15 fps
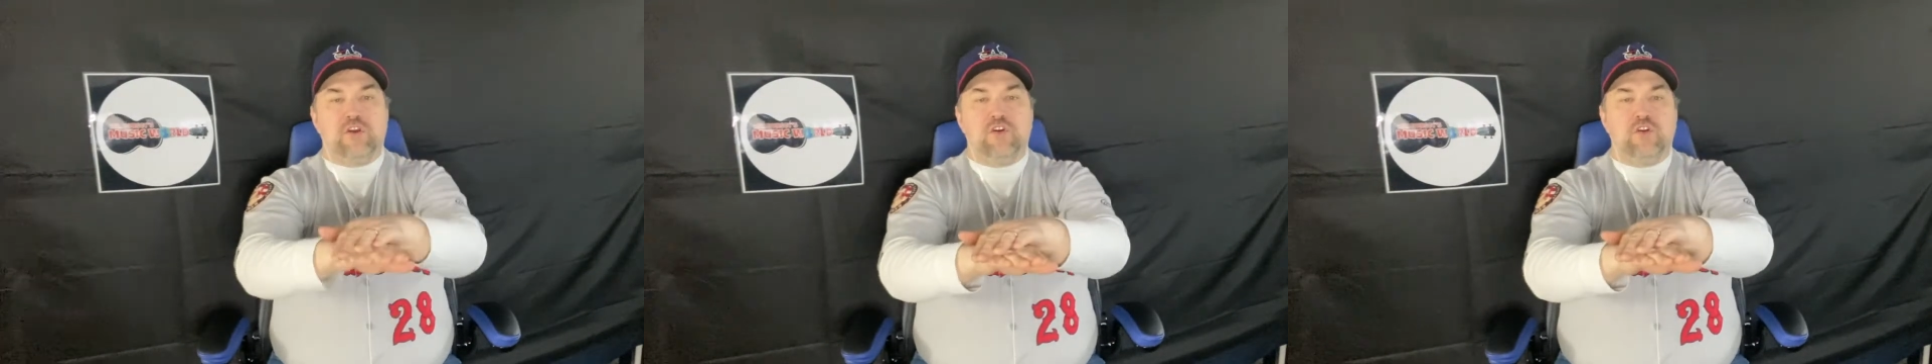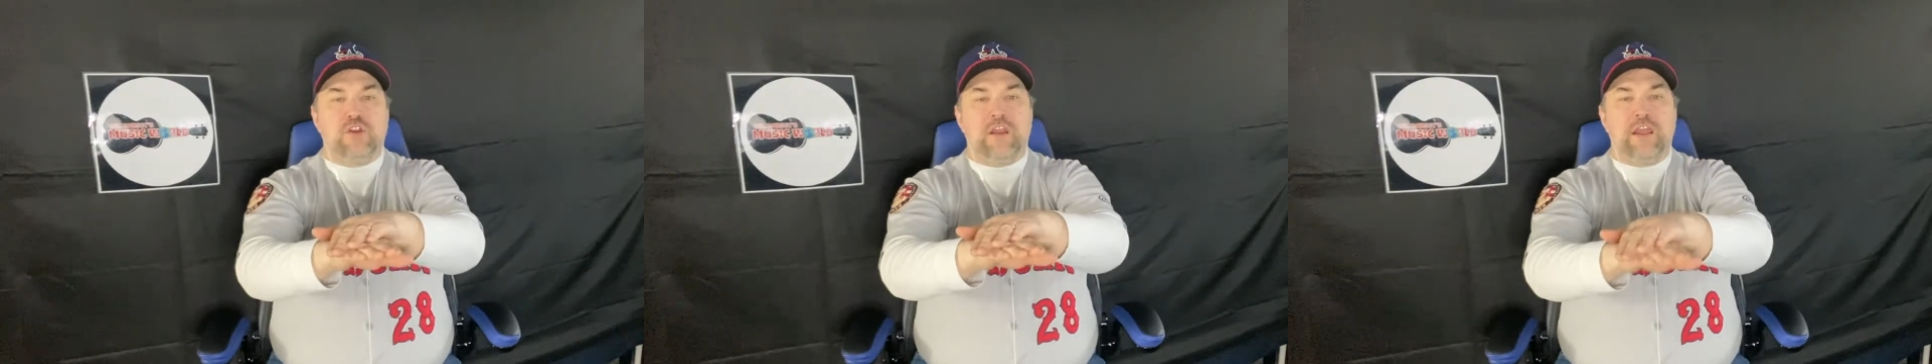
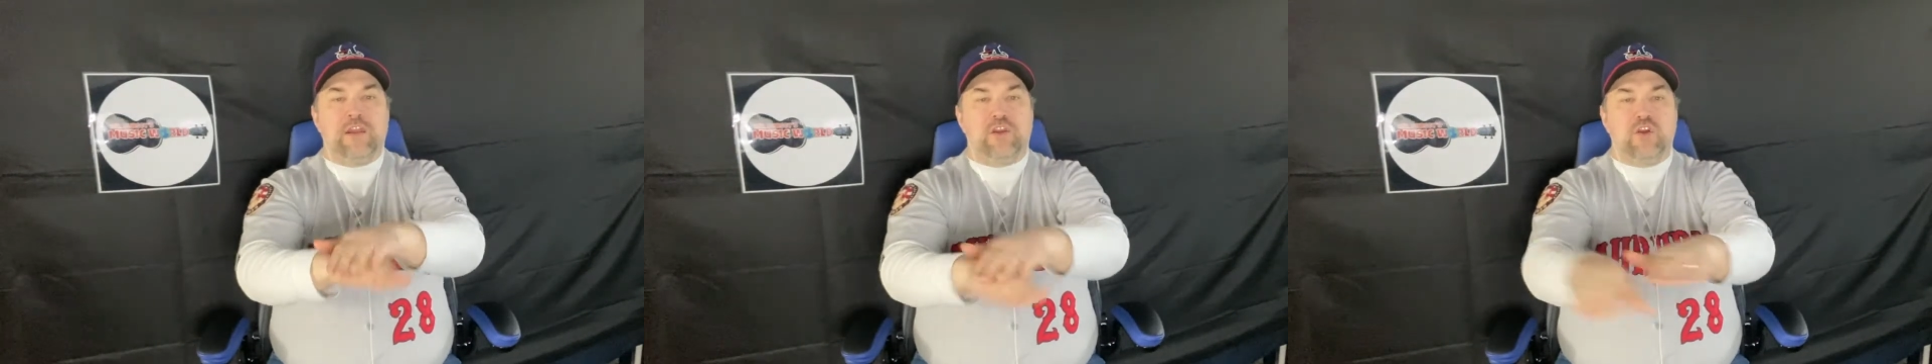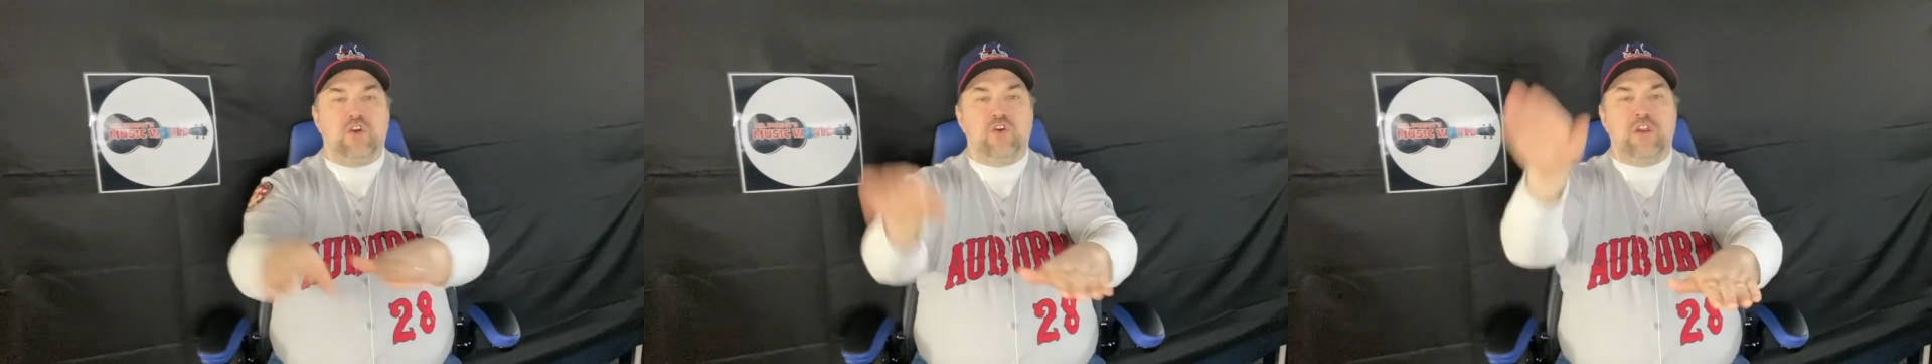
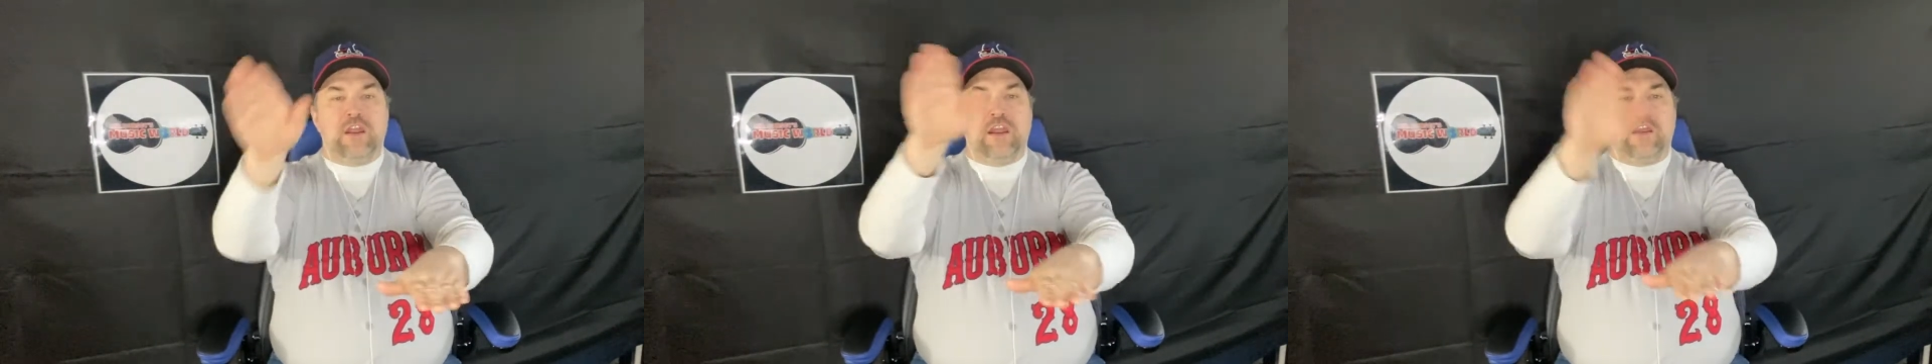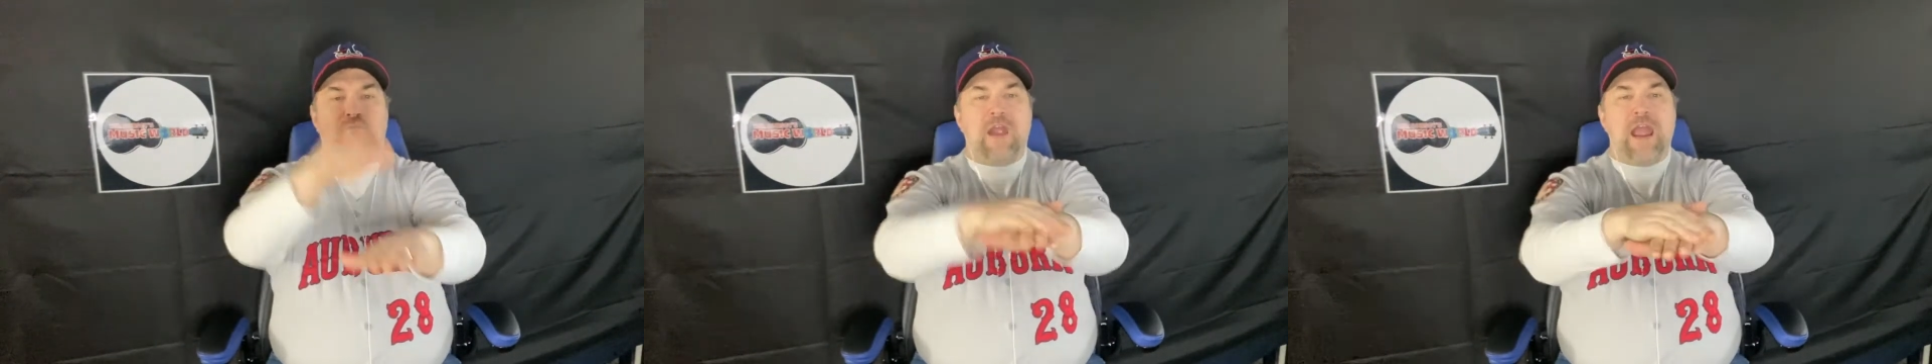gooly,
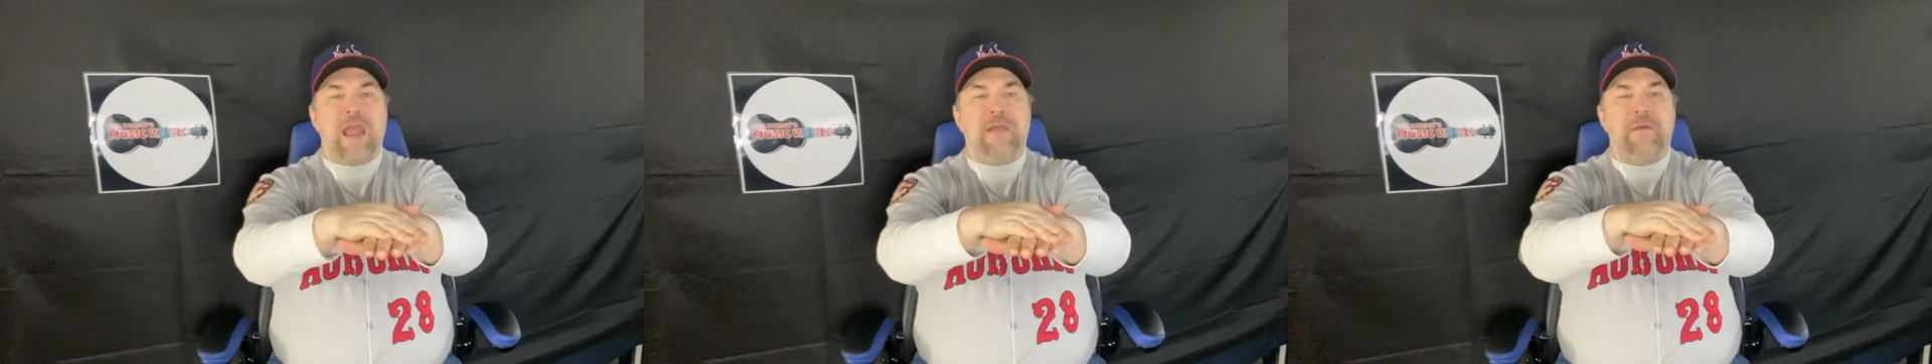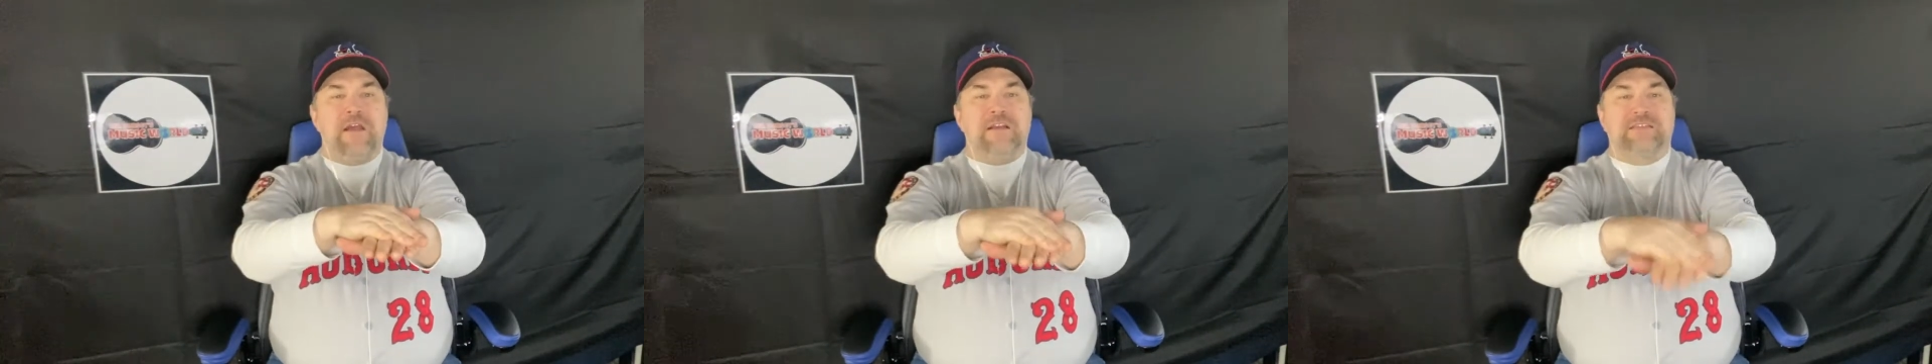gooly, ram,